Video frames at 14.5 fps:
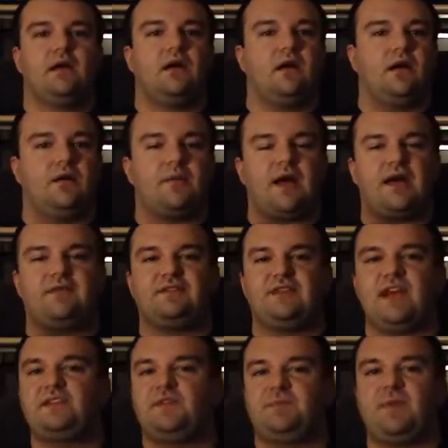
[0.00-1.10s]
I have
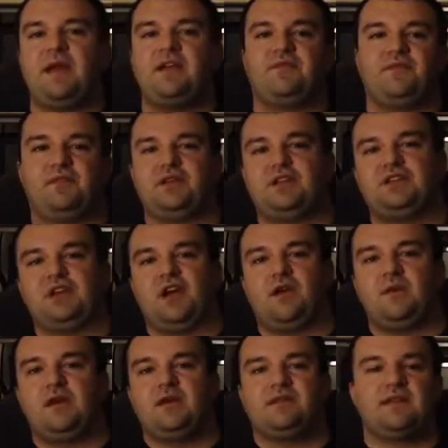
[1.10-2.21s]
Death Spank footage
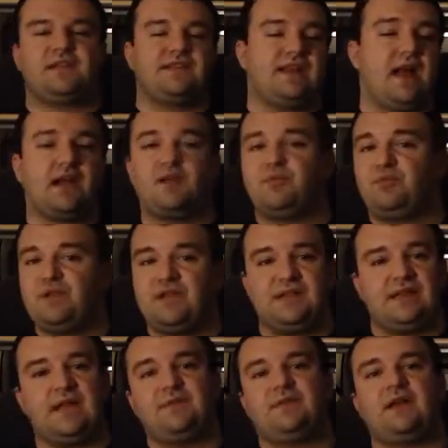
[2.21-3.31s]
up that's not completed.
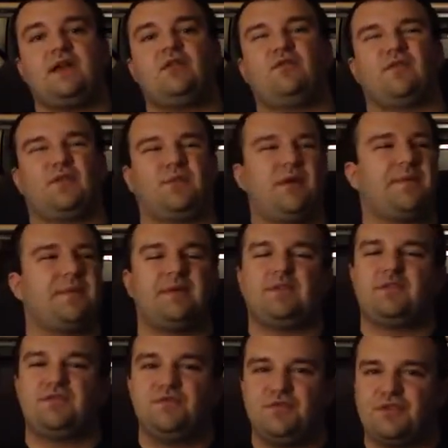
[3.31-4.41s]
The game's not over. It's probably
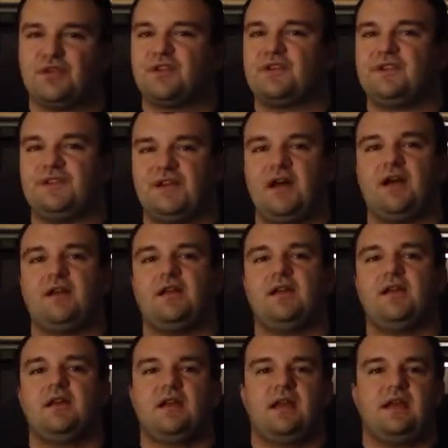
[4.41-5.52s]
about 2/3 done.
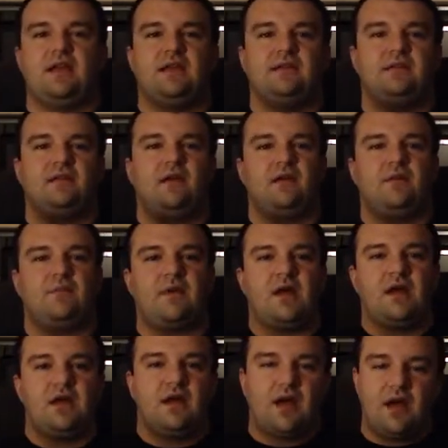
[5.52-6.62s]
And
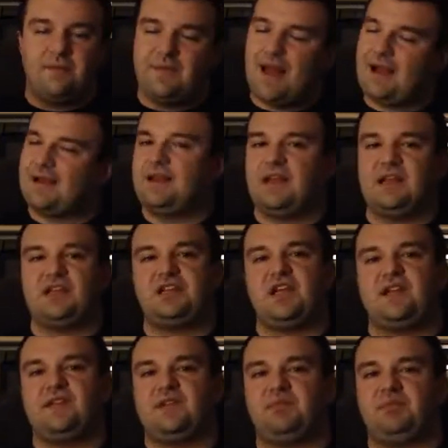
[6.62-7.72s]
I'm not going to get a
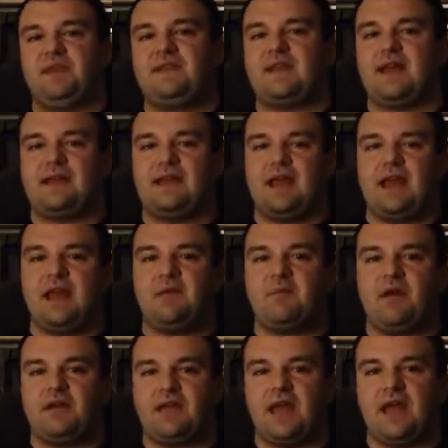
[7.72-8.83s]
chance to play that game
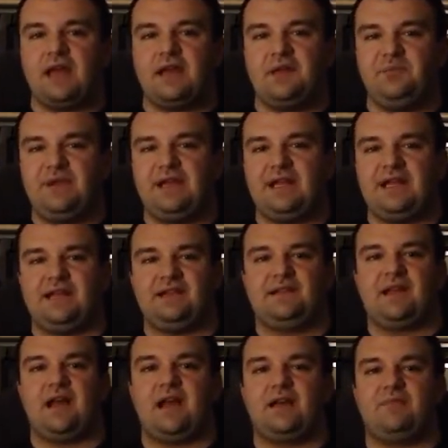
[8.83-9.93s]
again and beat it in
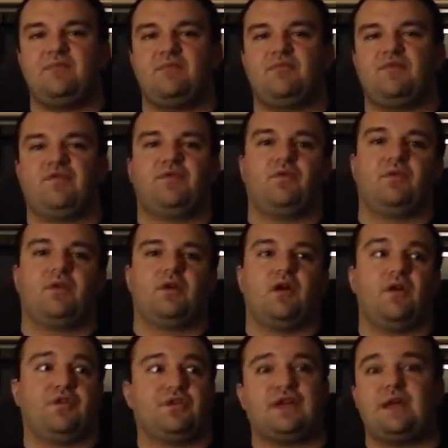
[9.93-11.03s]
time before
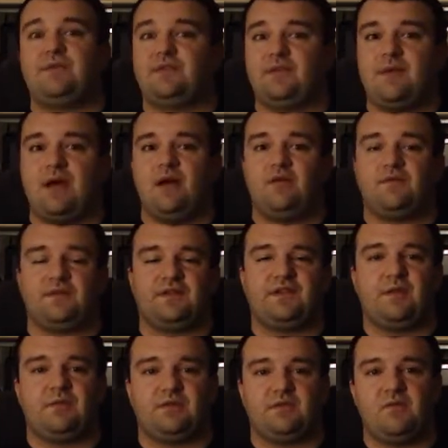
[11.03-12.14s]
other games come out. For
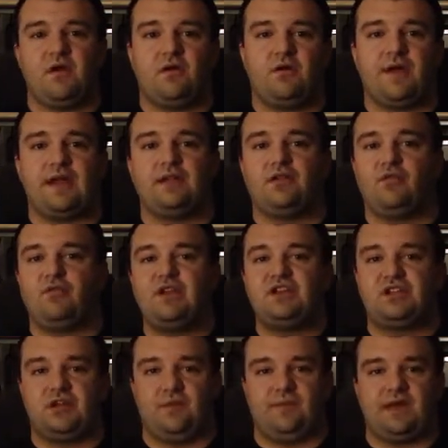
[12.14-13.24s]
example, tomorrow Halo
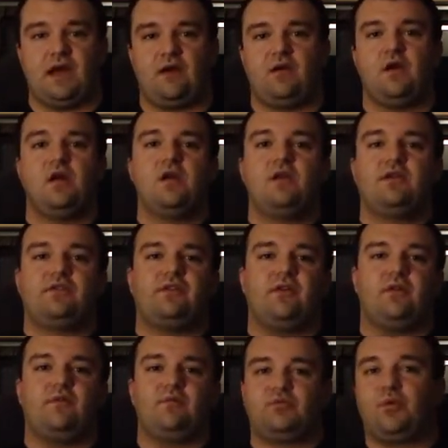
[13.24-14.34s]
Reach comes out.
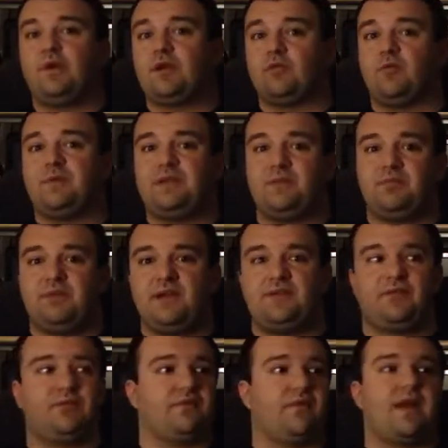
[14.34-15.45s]
So Twitter will be the
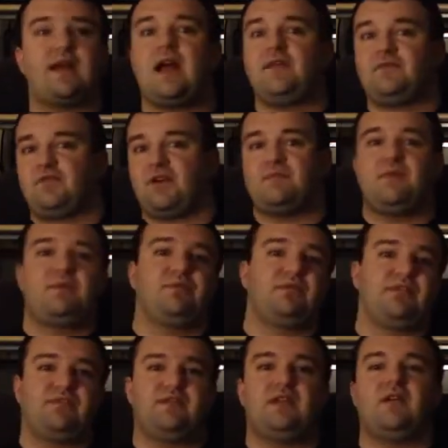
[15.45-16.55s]
place where right after I
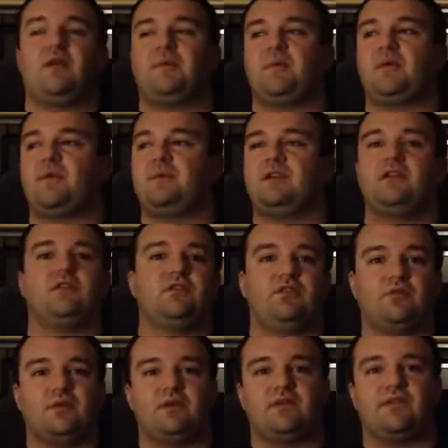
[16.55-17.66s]
put this video up, I'm probably going to go to
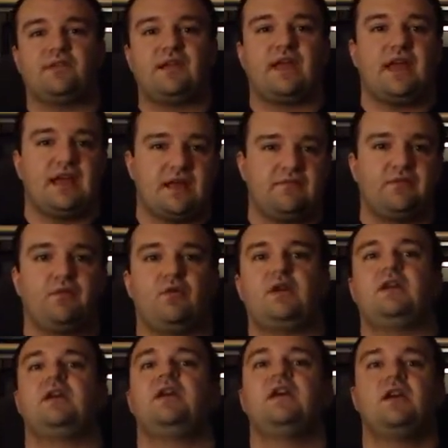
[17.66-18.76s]
Twitter and say, hey
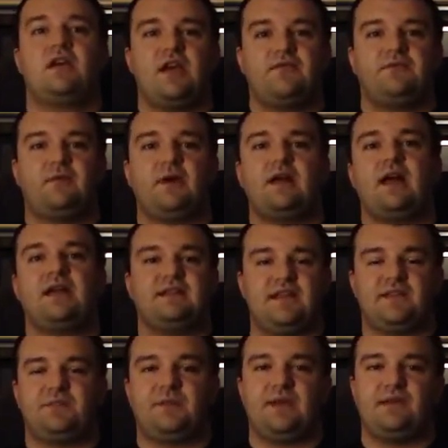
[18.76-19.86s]
everyone, FYI,
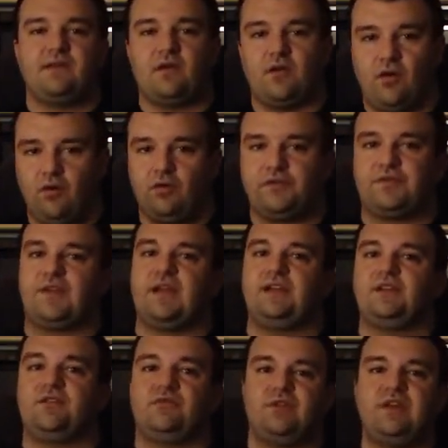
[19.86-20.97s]
Death Spank's on hold for
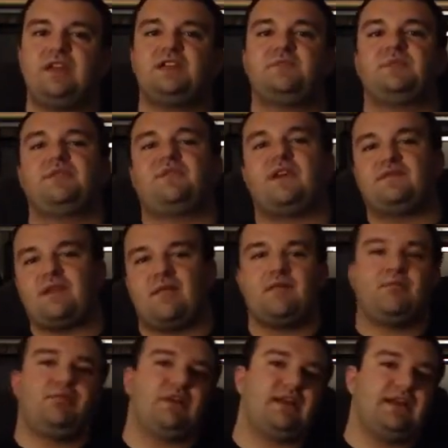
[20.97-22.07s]
Halo Reach, but if I have time
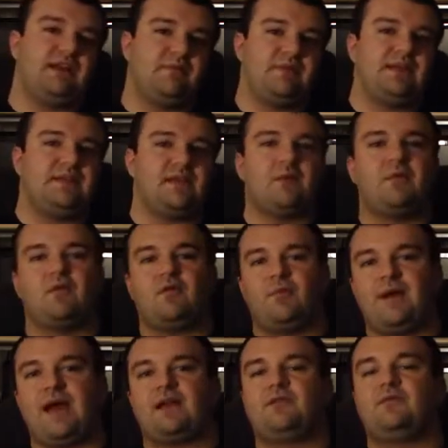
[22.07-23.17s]
to play it in the meantime, I'll go
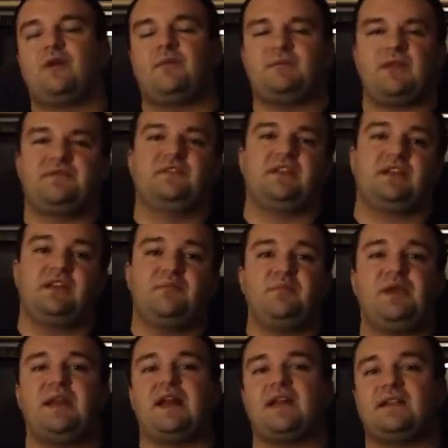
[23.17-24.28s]
back to it. I'm definitely going to
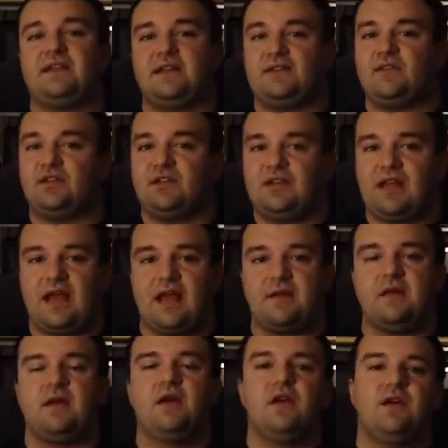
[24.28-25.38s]
beat it. I think it's a good
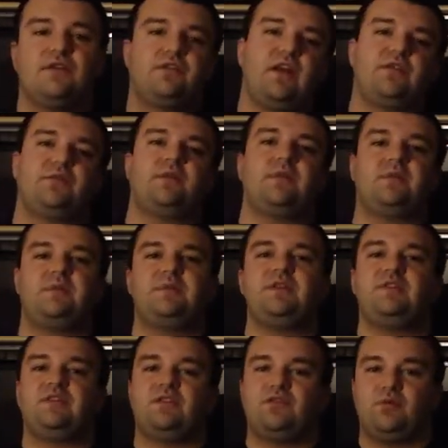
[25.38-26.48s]
game. So that's what I'm going to be
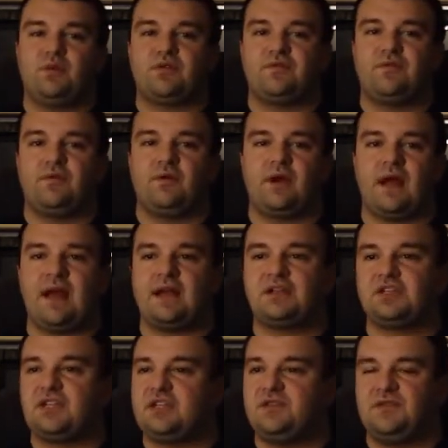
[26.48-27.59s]
using Twitter for. I
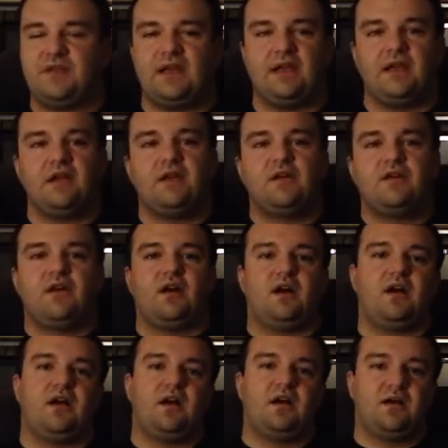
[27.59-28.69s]
actually used it
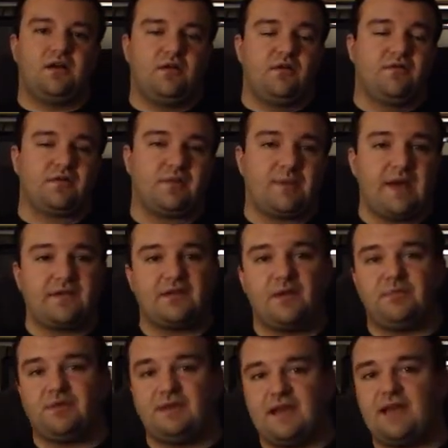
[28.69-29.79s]
over the past
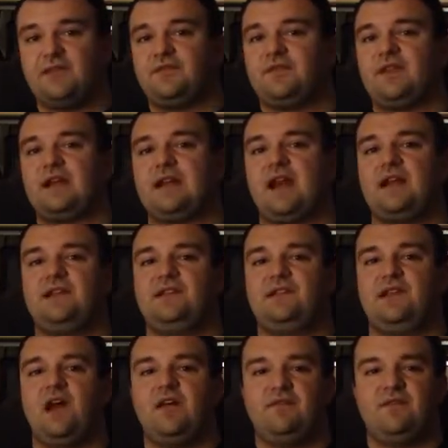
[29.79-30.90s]
couple of days for that kind of
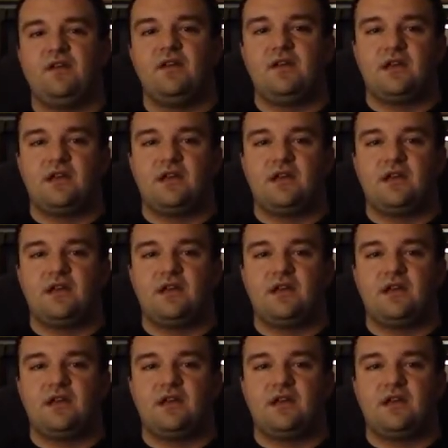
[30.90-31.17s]
stuff.